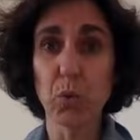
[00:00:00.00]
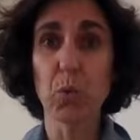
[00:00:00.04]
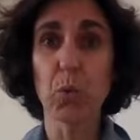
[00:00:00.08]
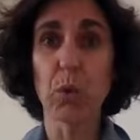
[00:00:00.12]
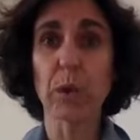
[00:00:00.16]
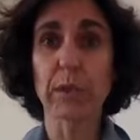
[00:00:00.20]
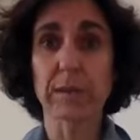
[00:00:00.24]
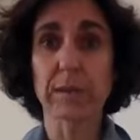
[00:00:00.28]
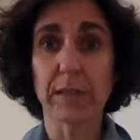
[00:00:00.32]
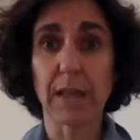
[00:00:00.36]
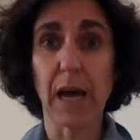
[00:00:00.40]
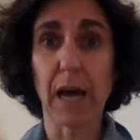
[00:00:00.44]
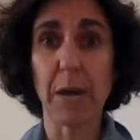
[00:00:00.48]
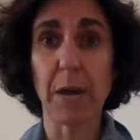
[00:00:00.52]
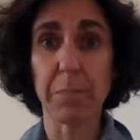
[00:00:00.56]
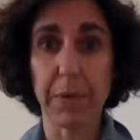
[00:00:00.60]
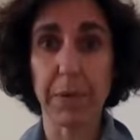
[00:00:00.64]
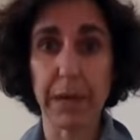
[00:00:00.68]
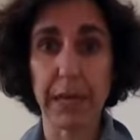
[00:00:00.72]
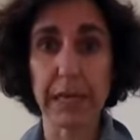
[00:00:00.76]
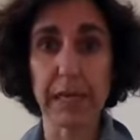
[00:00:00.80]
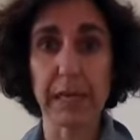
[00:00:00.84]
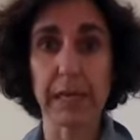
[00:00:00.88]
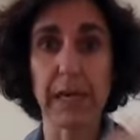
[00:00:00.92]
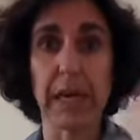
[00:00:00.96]
what's
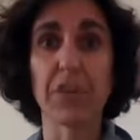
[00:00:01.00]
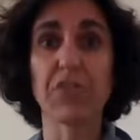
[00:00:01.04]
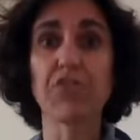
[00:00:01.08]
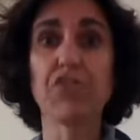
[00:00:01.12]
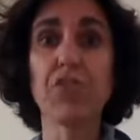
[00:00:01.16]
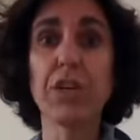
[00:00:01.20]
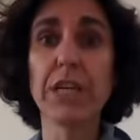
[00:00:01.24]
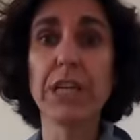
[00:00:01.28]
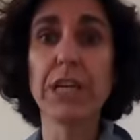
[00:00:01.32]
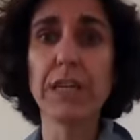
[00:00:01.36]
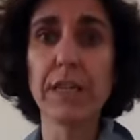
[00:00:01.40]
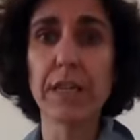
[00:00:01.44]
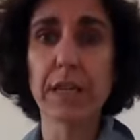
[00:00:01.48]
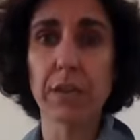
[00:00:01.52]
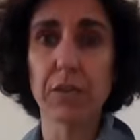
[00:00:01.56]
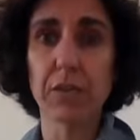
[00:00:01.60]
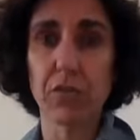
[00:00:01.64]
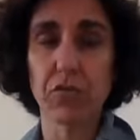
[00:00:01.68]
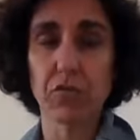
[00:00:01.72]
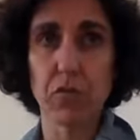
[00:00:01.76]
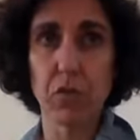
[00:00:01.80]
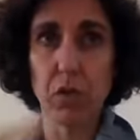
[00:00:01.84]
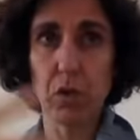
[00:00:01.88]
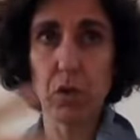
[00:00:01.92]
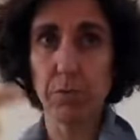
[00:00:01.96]
happening, like reading
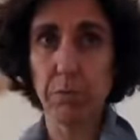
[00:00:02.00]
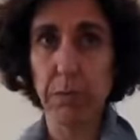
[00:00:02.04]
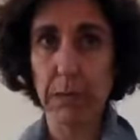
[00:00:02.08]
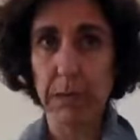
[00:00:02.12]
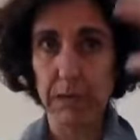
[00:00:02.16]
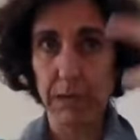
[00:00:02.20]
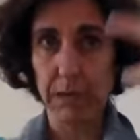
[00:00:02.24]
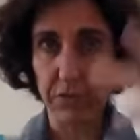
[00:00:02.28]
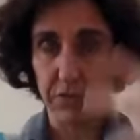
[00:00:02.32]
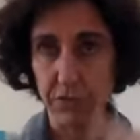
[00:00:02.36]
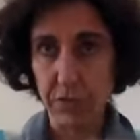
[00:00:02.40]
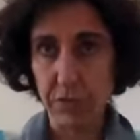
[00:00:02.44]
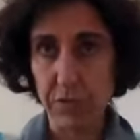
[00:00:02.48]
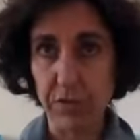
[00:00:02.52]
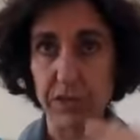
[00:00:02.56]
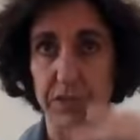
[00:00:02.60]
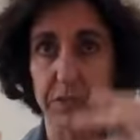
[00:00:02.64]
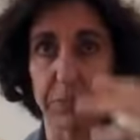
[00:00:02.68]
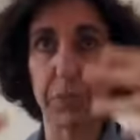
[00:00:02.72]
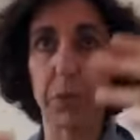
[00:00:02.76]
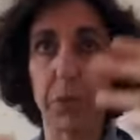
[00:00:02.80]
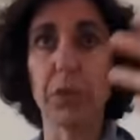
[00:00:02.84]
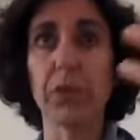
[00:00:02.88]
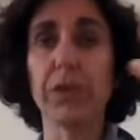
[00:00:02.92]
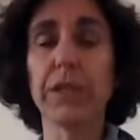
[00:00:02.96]
the room and
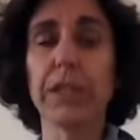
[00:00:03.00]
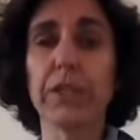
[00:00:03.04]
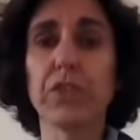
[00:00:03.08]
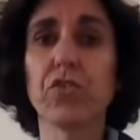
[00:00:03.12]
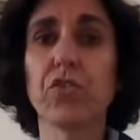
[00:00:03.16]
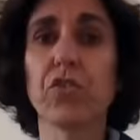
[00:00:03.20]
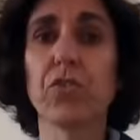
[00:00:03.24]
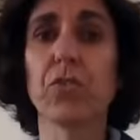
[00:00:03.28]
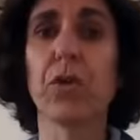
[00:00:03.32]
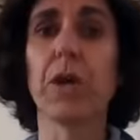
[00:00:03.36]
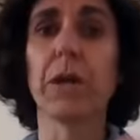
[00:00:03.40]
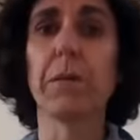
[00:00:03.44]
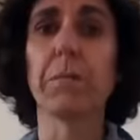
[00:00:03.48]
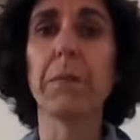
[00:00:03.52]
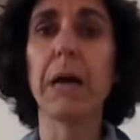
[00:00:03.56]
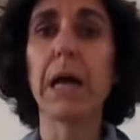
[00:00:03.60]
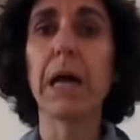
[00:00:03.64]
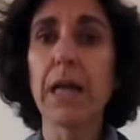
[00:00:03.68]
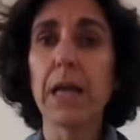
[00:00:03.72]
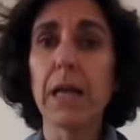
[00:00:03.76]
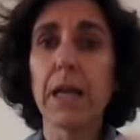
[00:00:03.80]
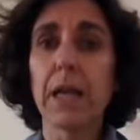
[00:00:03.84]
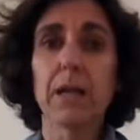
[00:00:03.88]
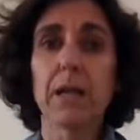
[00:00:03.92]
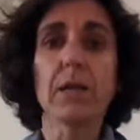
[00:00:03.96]
responding to him,
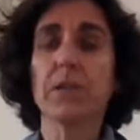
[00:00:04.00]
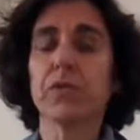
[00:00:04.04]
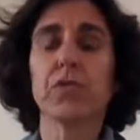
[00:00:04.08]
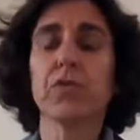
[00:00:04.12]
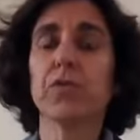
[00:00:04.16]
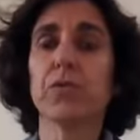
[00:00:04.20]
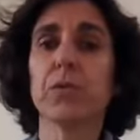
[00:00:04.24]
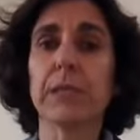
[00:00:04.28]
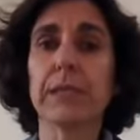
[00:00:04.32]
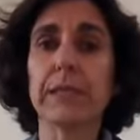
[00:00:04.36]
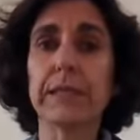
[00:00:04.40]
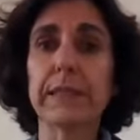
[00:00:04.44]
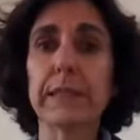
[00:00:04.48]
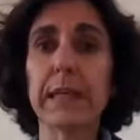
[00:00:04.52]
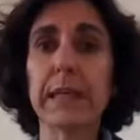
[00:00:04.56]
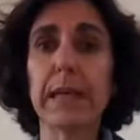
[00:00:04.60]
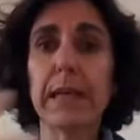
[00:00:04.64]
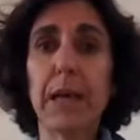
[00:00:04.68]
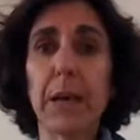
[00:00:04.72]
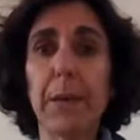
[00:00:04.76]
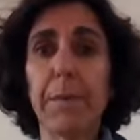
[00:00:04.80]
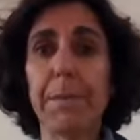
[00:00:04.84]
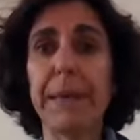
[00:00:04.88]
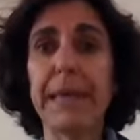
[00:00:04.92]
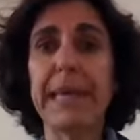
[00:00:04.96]
to it.
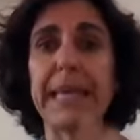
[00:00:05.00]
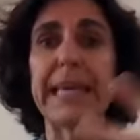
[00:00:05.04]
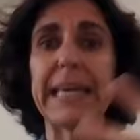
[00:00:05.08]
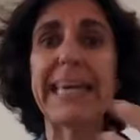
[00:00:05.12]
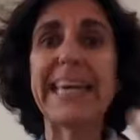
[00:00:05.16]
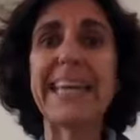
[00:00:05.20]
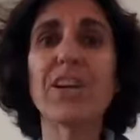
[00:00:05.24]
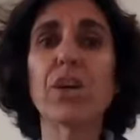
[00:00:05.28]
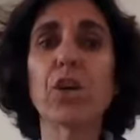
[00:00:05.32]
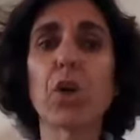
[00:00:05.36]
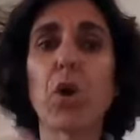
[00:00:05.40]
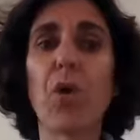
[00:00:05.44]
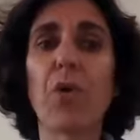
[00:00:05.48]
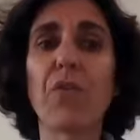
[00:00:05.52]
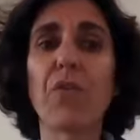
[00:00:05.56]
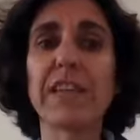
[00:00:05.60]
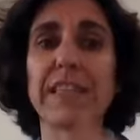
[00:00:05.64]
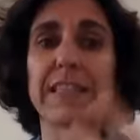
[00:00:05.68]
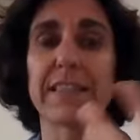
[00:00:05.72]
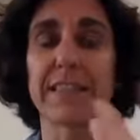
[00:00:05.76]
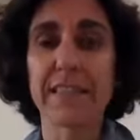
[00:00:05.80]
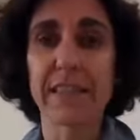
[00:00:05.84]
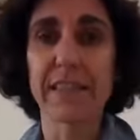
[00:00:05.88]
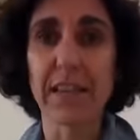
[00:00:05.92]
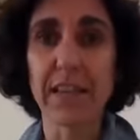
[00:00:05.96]
Being in a
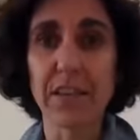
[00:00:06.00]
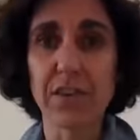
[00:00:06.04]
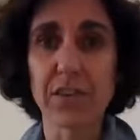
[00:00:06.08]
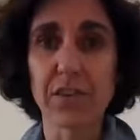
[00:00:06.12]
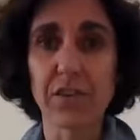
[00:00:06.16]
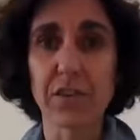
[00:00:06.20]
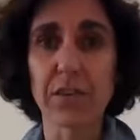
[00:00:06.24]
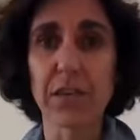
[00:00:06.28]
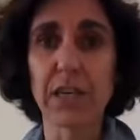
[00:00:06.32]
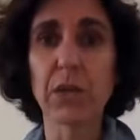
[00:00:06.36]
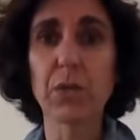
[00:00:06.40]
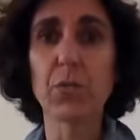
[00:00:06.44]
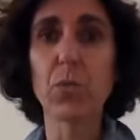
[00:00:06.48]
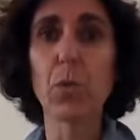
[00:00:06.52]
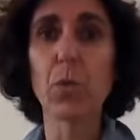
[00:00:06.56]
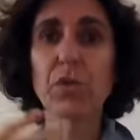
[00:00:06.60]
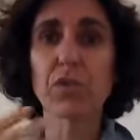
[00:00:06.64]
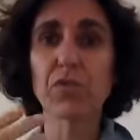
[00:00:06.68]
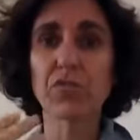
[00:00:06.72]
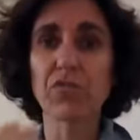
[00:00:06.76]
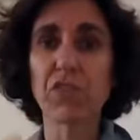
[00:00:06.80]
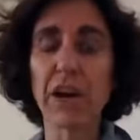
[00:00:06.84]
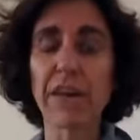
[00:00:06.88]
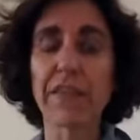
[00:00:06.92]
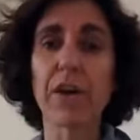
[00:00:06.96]
conversation, it
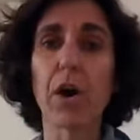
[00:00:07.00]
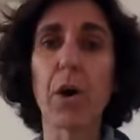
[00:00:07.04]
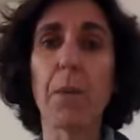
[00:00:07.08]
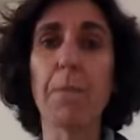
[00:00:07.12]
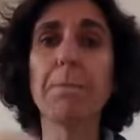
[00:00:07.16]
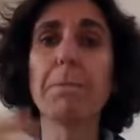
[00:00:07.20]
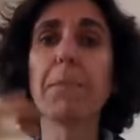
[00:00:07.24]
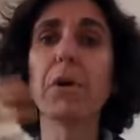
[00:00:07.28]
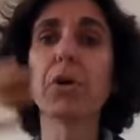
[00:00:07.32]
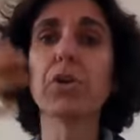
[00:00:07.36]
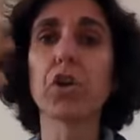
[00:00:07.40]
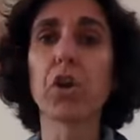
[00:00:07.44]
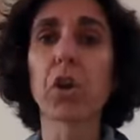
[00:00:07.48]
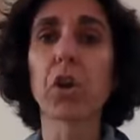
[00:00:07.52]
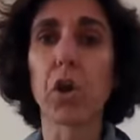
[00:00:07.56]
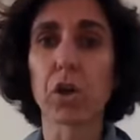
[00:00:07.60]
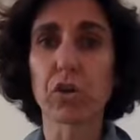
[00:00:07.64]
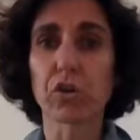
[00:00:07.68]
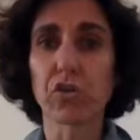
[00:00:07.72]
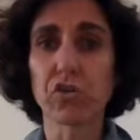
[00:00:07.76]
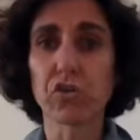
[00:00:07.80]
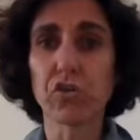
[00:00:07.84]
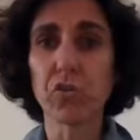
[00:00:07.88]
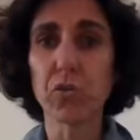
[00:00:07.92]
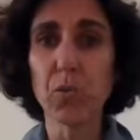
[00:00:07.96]
was rather a
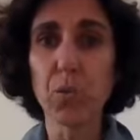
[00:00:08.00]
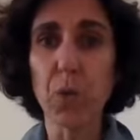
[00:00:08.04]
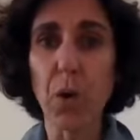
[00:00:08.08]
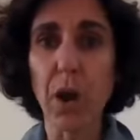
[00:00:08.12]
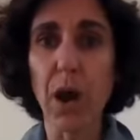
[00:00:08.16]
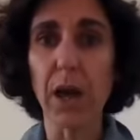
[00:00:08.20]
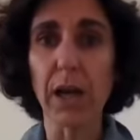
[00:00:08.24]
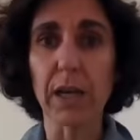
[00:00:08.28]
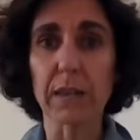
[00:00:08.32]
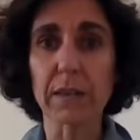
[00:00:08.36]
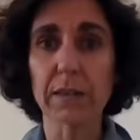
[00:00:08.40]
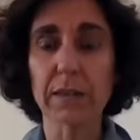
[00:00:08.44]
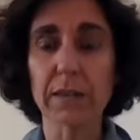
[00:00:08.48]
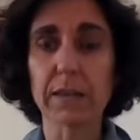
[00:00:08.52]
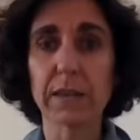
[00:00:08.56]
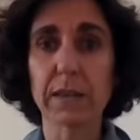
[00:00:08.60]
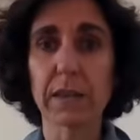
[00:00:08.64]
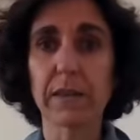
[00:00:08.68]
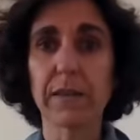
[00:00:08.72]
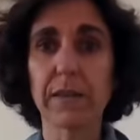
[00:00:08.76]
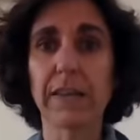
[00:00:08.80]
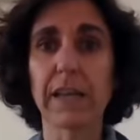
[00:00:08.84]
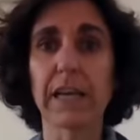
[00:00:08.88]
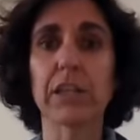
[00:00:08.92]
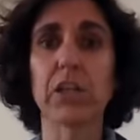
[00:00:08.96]
monologue to us
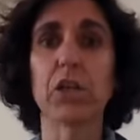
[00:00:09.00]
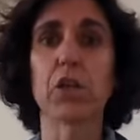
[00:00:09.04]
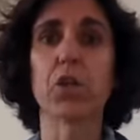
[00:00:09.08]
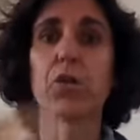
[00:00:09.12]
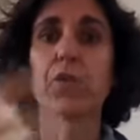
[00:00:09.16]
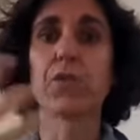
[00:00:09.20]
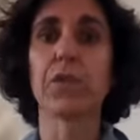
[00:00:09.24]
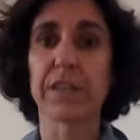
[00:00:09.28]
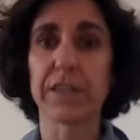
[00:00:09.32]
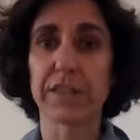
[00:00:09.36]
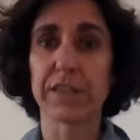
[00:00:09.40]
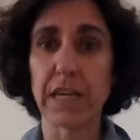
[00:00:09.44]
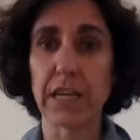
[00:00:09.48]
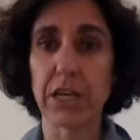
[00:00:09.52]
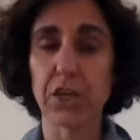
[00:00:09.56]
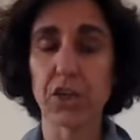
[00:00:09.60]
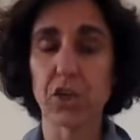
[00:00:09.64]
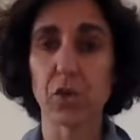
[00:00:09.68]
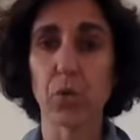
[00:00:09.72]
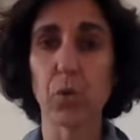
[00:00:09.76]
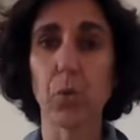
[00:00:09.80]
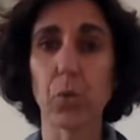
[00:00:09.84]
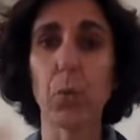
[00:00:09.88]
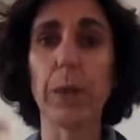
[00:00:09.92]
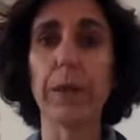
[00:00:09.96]
than a
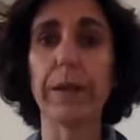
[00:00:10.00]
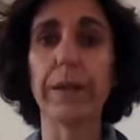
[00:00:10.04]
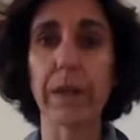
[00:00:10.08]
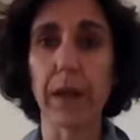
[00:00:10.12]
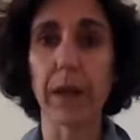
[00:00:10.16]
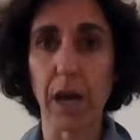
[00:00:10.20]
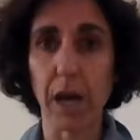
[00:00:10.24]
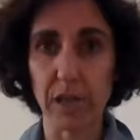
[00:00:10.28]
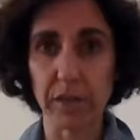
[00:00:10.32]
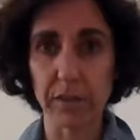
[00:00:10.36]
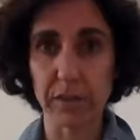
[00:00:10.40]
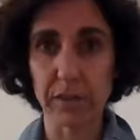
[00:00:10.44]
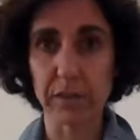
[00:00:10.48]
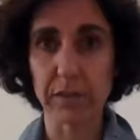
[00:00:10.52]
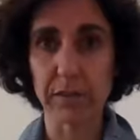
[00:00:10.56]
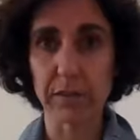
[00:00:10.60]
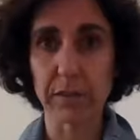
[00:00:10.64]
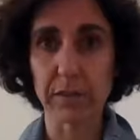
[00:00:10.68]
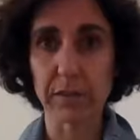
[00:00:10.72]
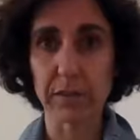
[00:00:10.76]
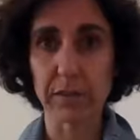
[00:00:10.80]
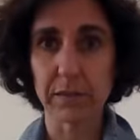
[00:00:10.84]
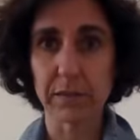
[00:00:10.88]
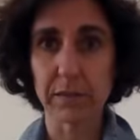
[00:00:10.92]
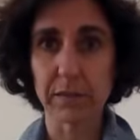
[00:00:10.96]
conversation with
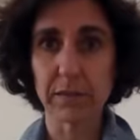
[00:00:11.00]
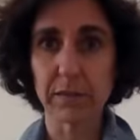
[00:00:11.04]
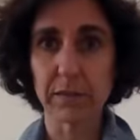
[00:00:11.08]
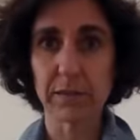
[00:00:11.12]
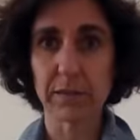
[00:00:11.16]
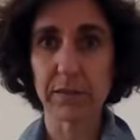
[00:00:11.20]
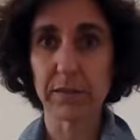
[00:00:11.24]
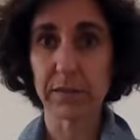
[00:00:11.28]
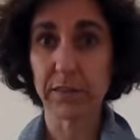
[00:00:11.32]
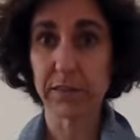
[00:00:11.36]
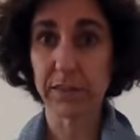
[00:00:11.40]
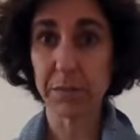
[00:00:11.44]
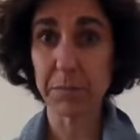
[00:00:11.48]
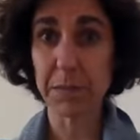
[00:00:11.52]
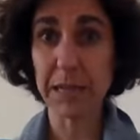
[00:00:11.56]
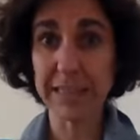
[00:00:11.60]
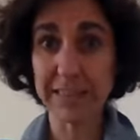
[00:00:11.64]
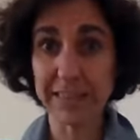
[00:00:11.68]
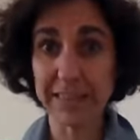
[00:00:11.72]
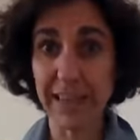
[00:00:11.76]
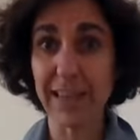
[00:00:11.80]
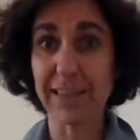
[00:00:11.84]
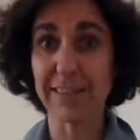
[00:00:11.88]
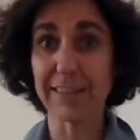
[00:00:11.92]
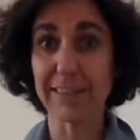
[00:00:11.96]
us. Does it
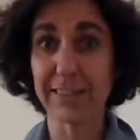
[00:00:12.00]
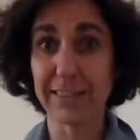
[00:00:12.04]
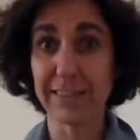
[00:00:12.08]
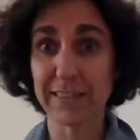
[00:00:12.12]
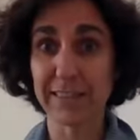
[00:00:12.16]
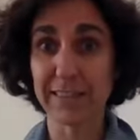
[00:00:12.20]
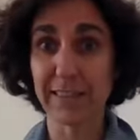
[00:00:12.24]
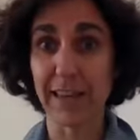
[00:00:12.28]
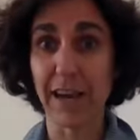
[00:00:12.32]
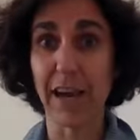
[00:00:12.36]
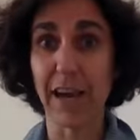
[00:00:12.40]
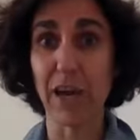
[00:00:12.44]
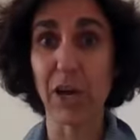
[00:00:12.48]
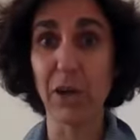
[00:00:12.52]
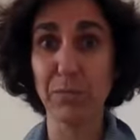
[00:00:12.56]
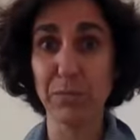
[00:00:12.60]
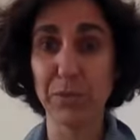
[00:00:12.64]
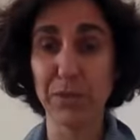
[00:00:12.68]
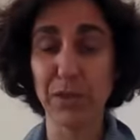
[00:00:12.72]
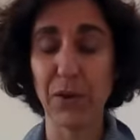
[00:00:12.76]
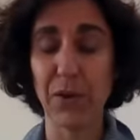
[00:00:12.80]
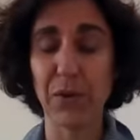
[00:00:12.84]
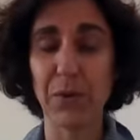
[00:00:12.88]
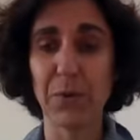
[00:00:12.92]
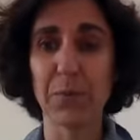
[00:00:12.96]
make sense? I hope
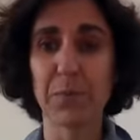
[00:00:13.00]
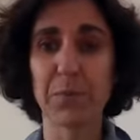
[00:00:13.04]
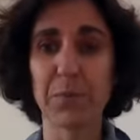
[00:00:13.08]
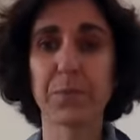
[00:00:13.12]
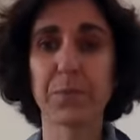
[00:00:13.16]
so.